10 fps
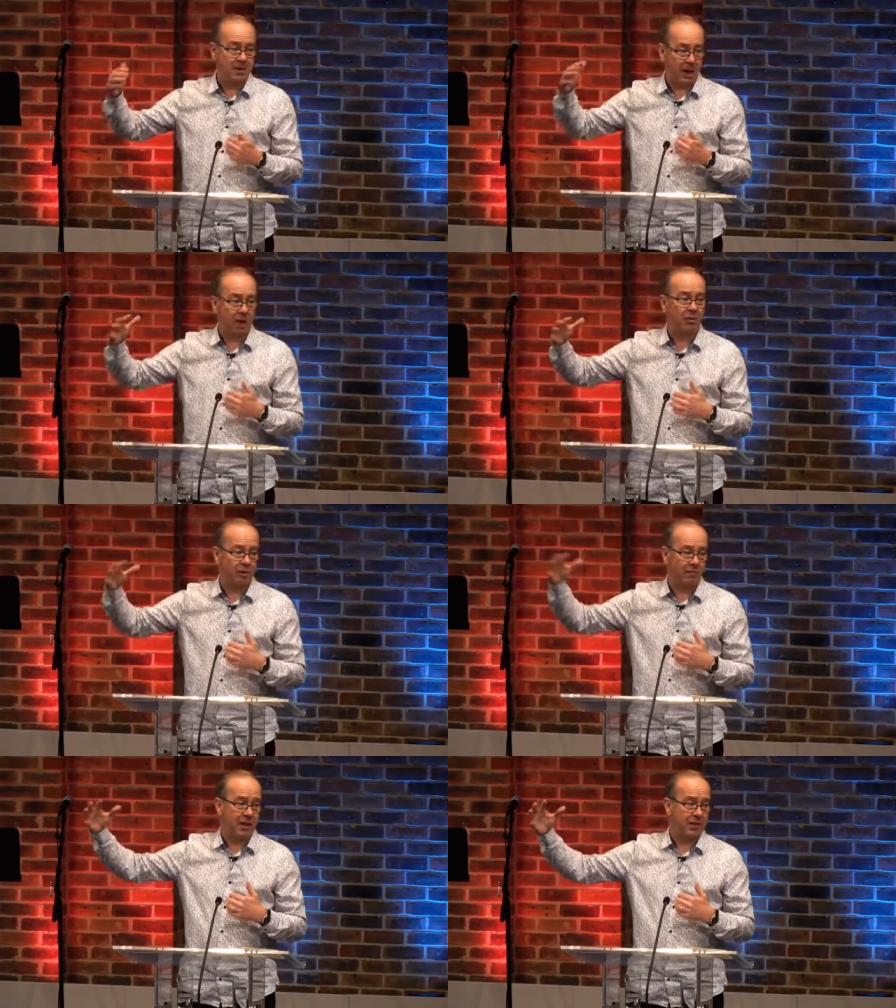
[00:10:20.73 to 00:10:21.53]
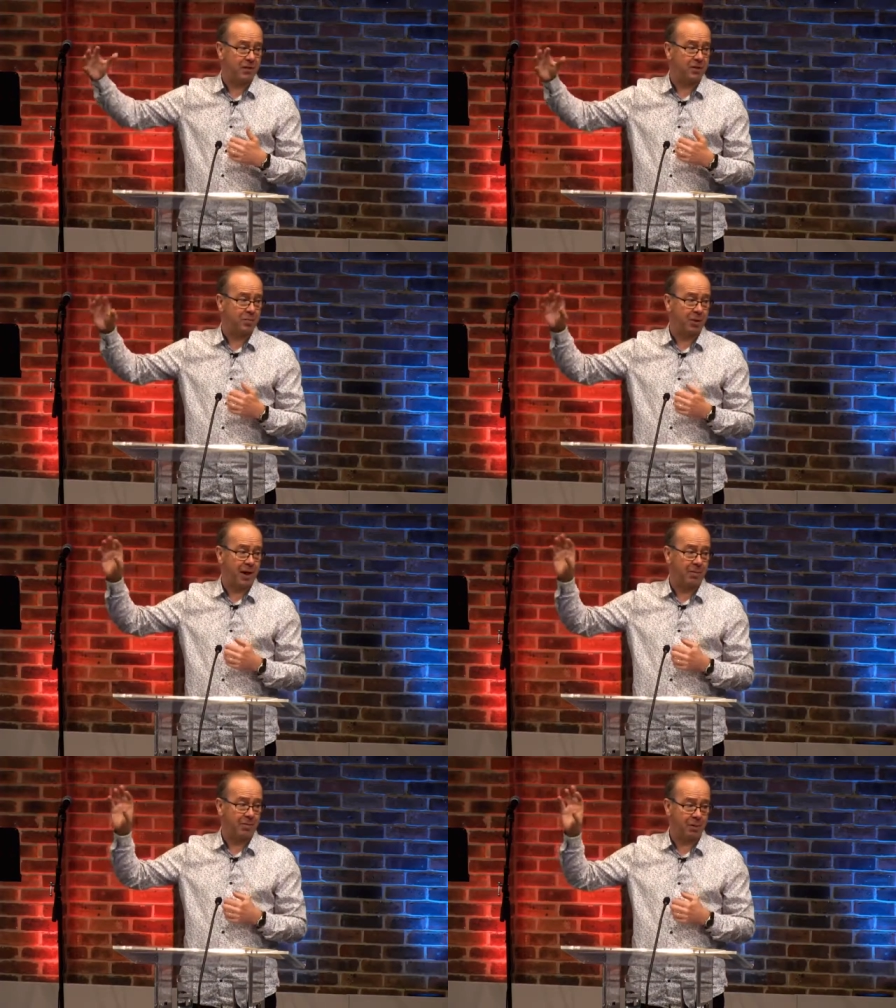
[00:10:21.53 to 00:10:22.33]
to other events that would
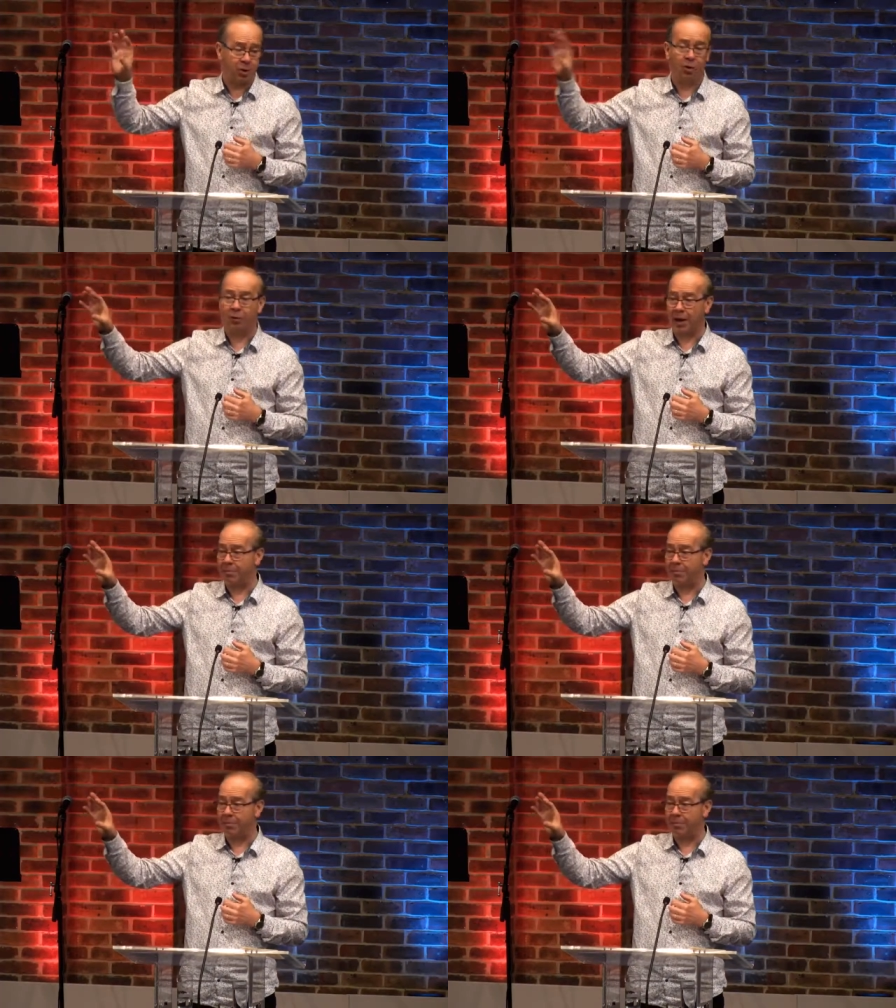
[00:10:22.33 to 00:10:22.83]
happen beyond